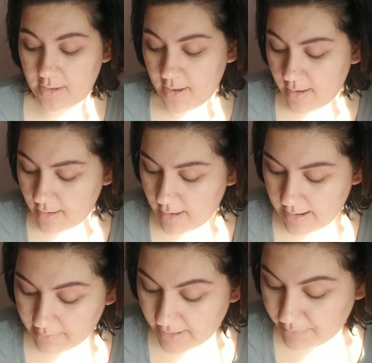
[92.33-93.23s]
And
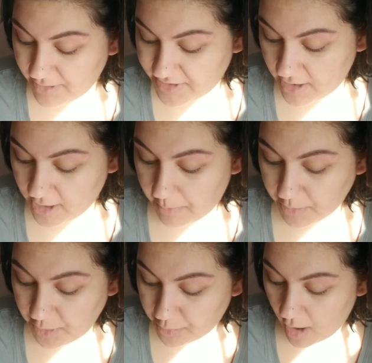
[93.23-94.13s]
I'm going to be using a
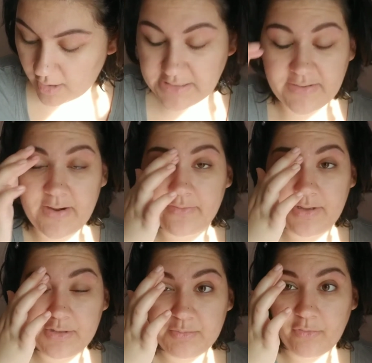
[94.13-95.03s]
couple new products I've never
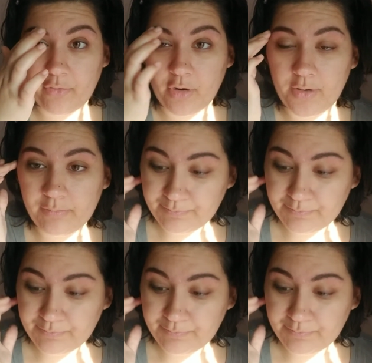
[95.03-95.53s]
used before.